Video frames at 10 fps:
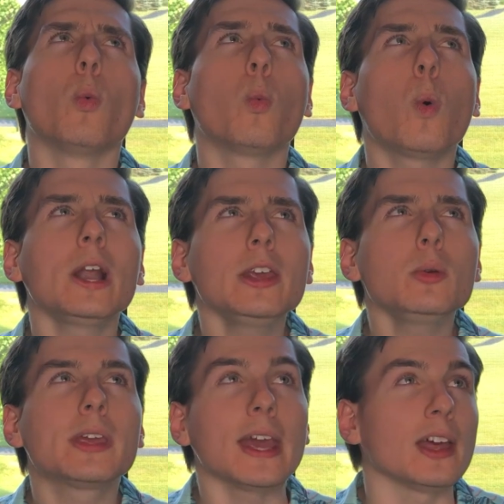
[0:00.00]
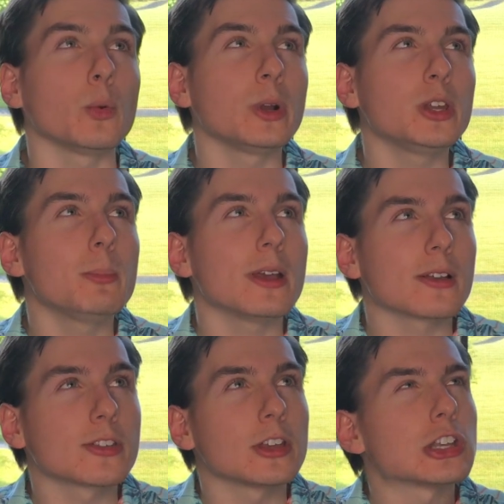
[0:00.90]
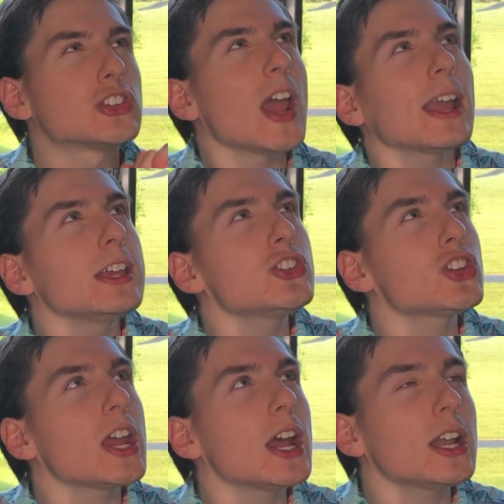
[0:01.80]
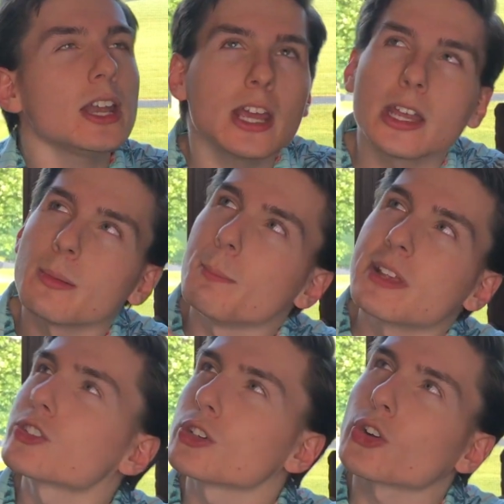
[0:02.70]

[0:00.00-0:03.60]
What do you get when you mix Jackie Chan and Mr.